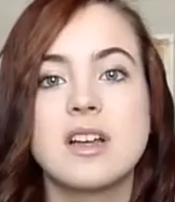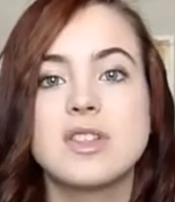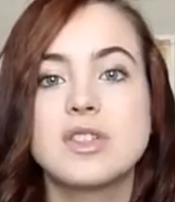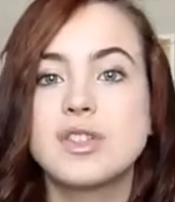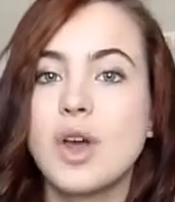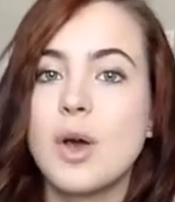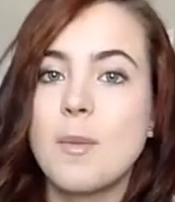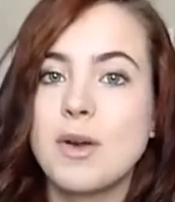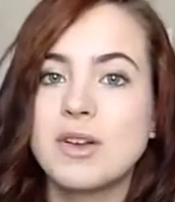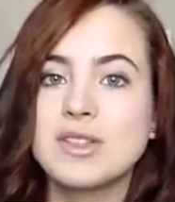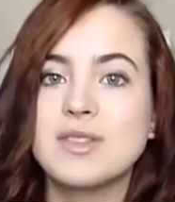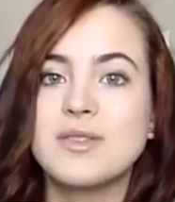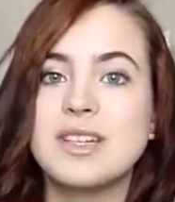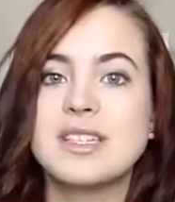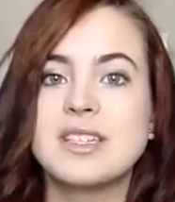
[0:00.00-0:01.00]
So
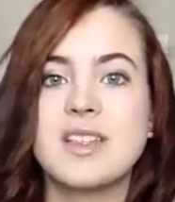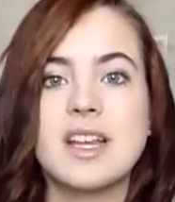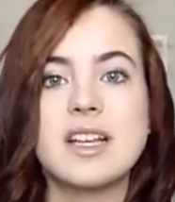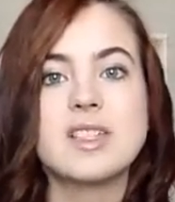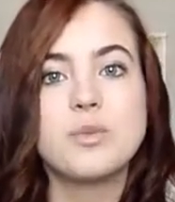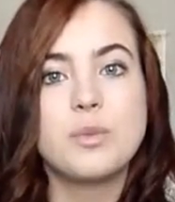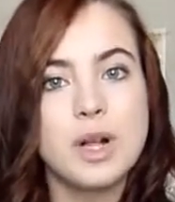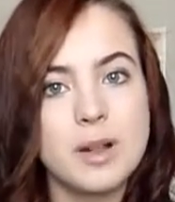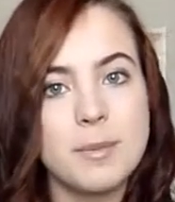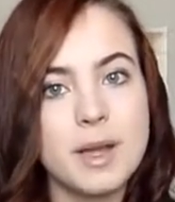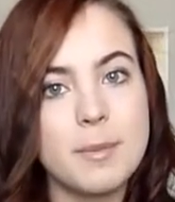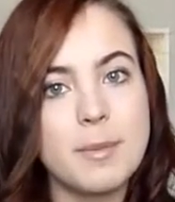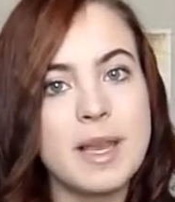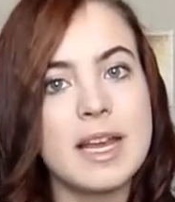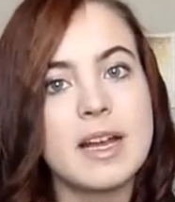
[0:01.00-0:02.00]
most of these things will
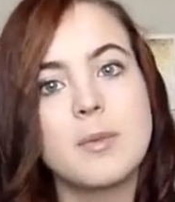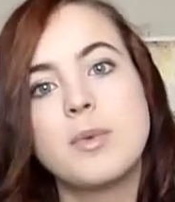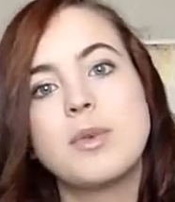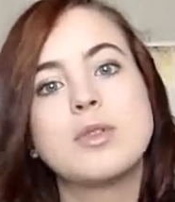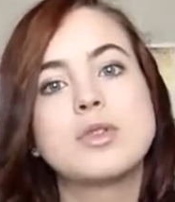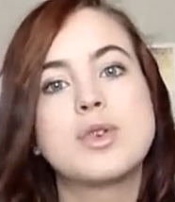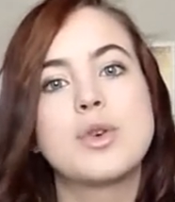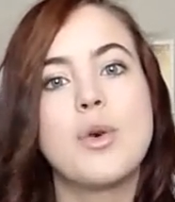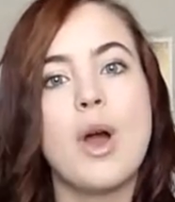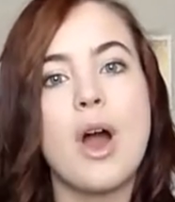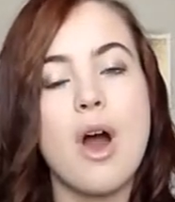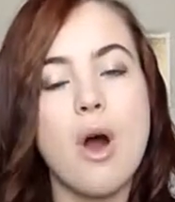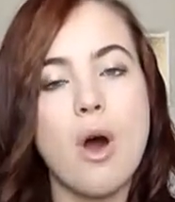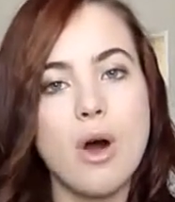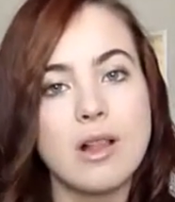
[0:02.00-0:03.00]
be applicable to
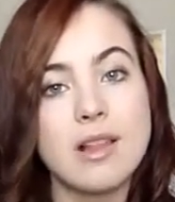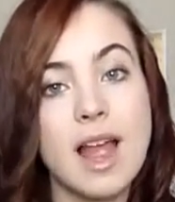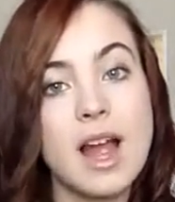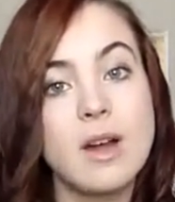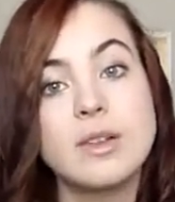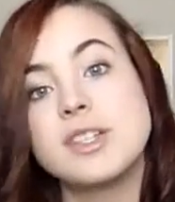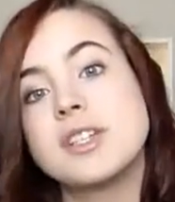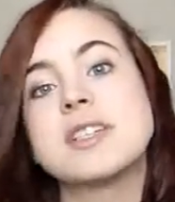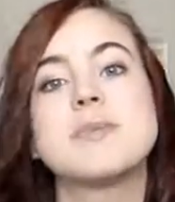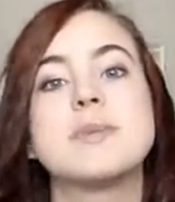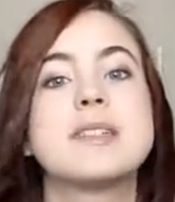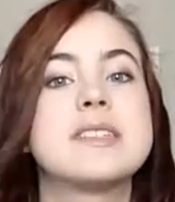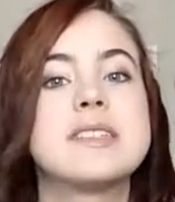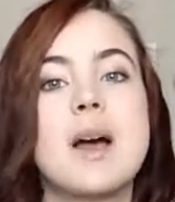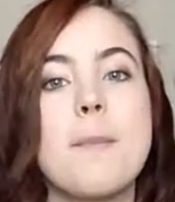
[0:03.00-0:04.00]
all languages,
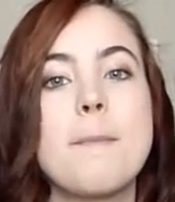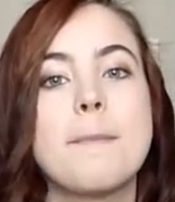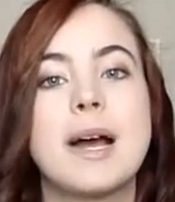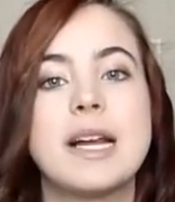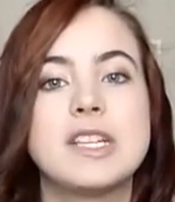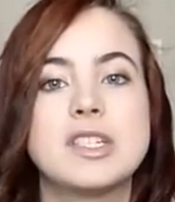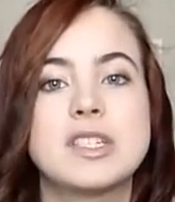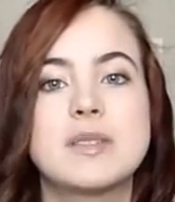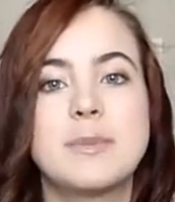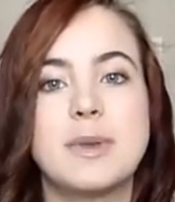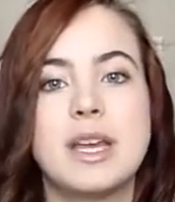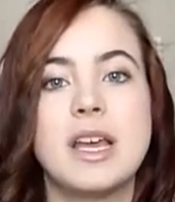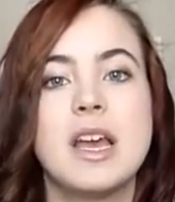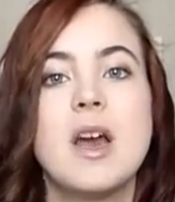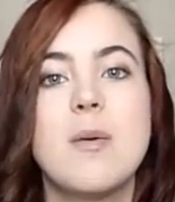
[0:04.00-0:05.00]
but some might just
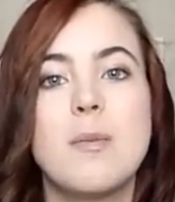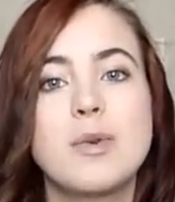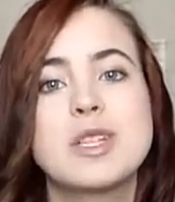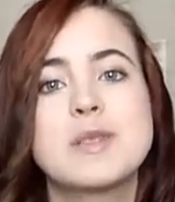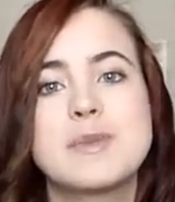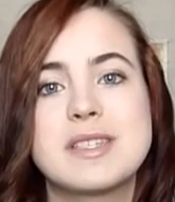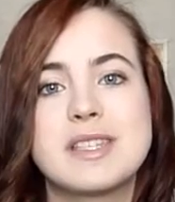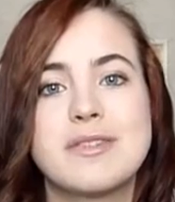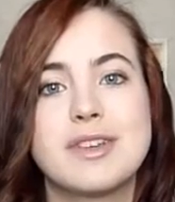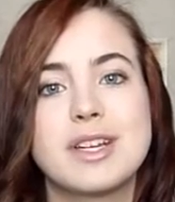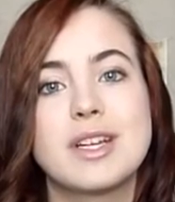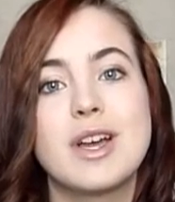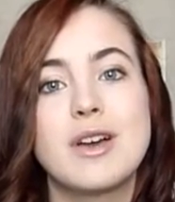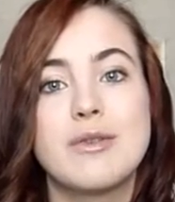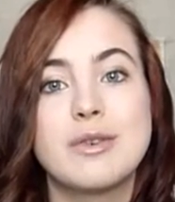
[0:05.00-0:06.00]
be more
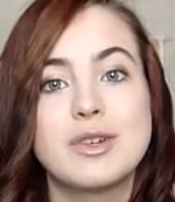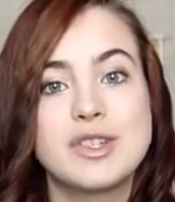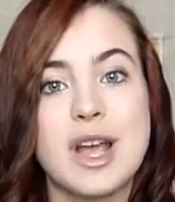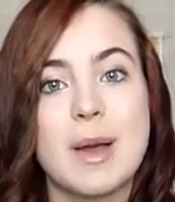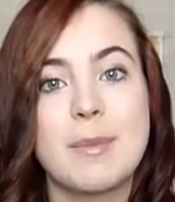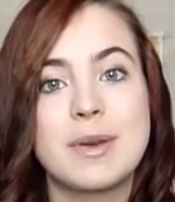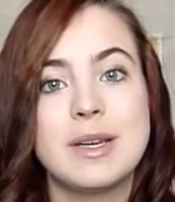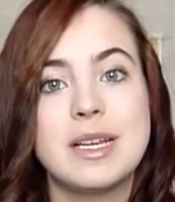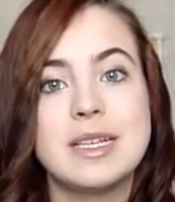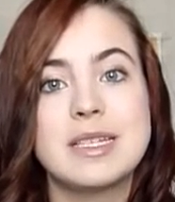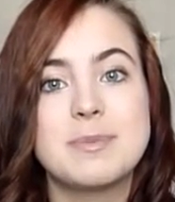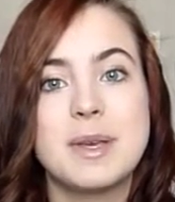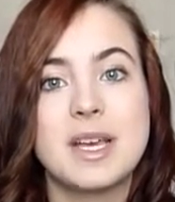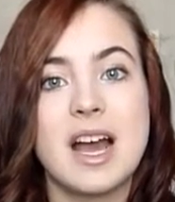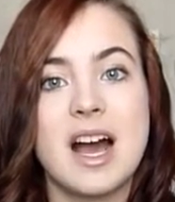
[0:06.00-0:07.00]
specific for
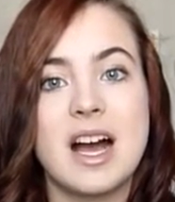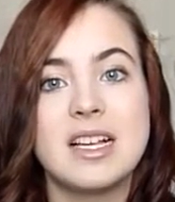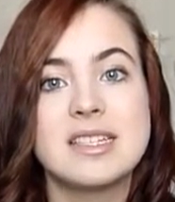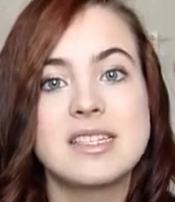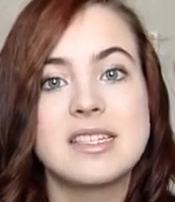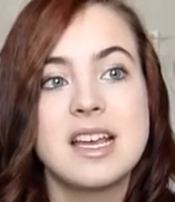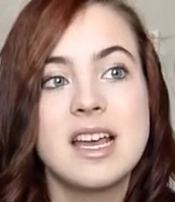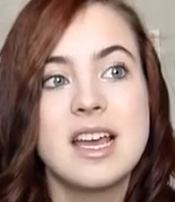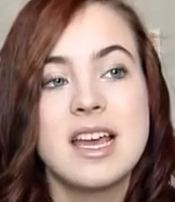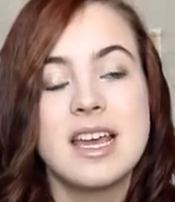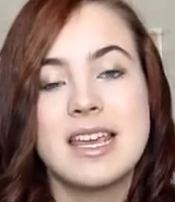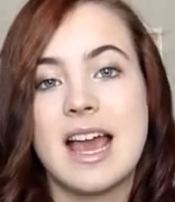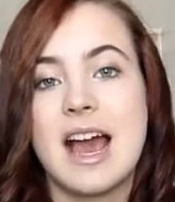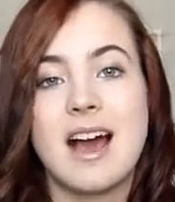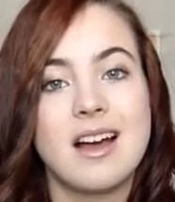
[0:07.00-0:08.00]
Japanese because,
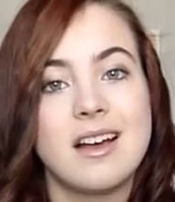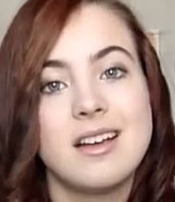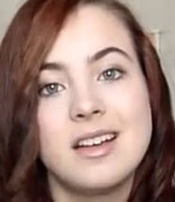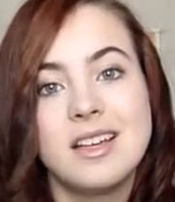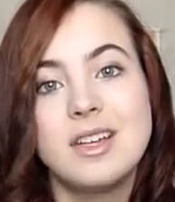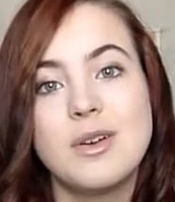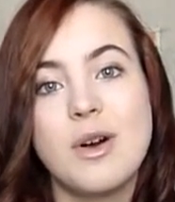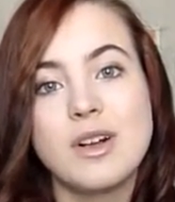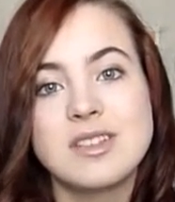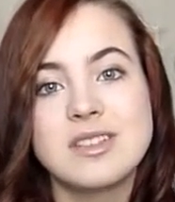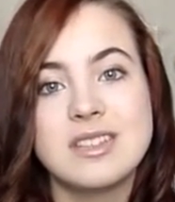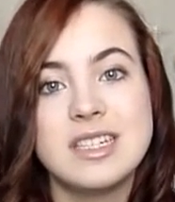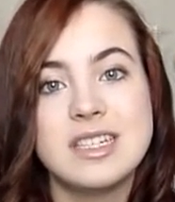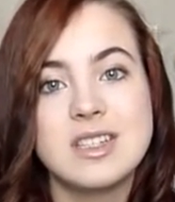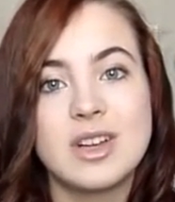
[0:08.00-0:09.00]
yeah, you
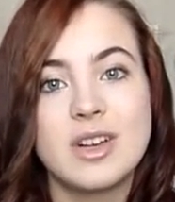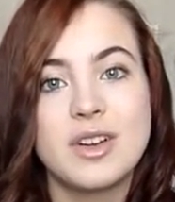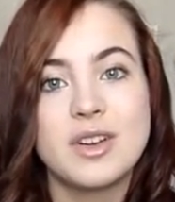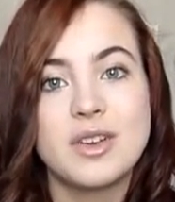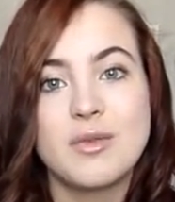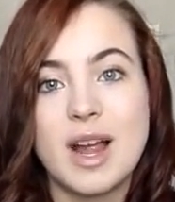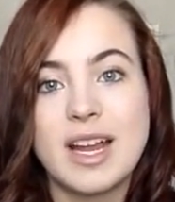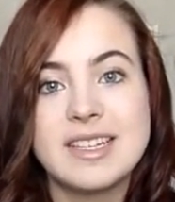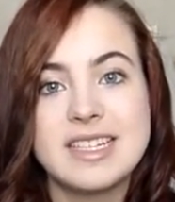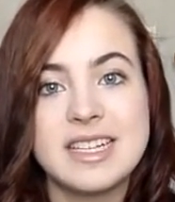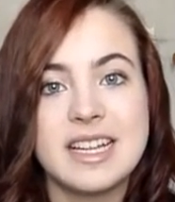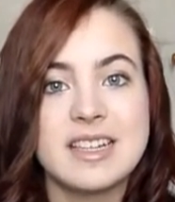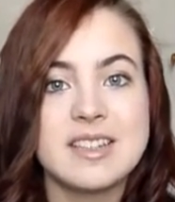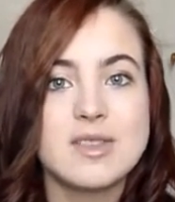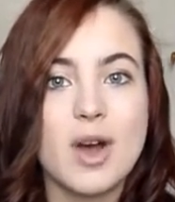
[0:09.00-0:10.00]
also need to learn the
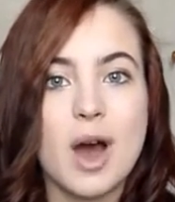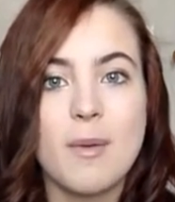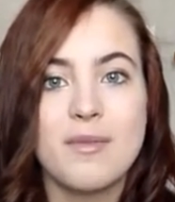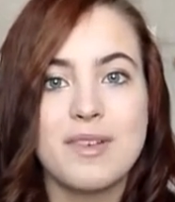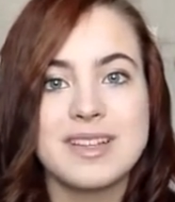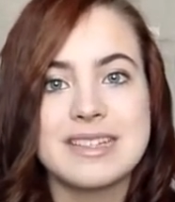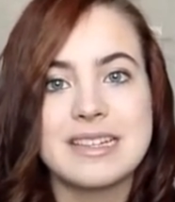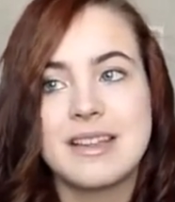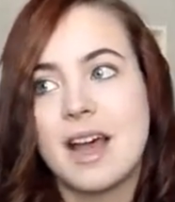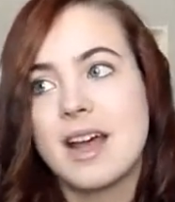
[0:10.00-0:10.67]
writing, and so obviously